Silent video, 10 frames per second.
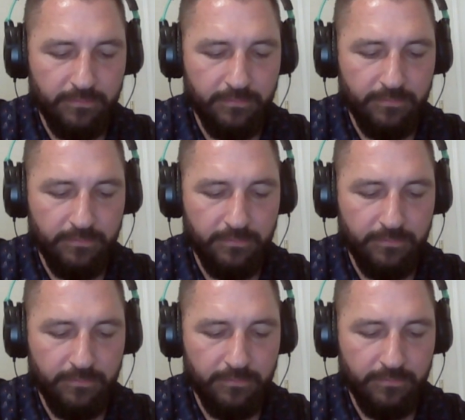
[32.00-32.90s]

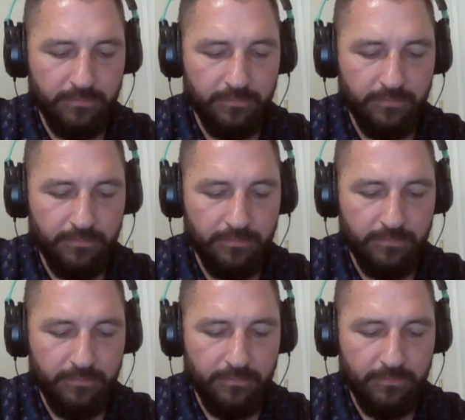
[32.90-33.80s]

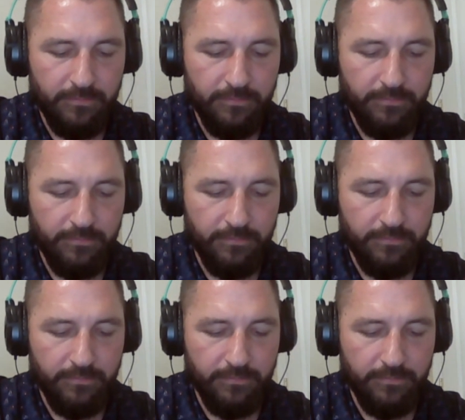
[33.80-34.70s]

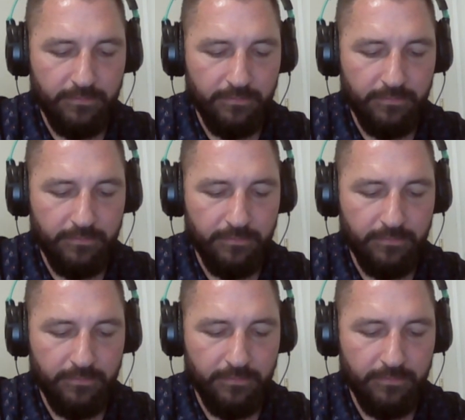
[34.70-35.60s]

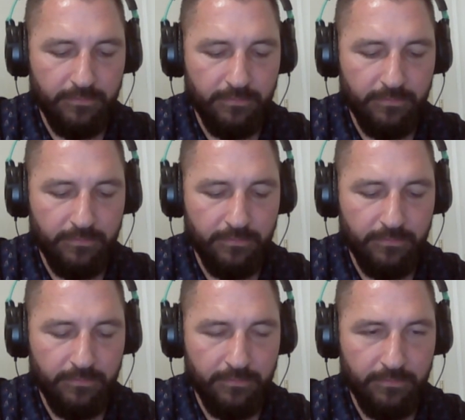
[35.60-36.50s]

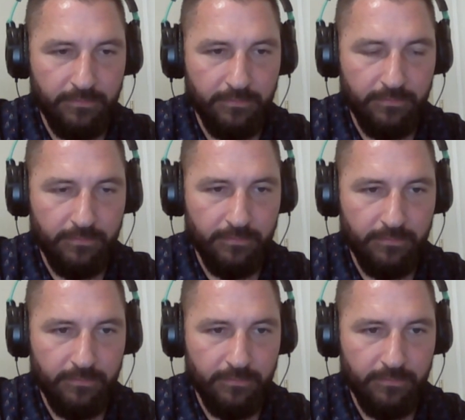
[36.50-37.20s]
[no speech]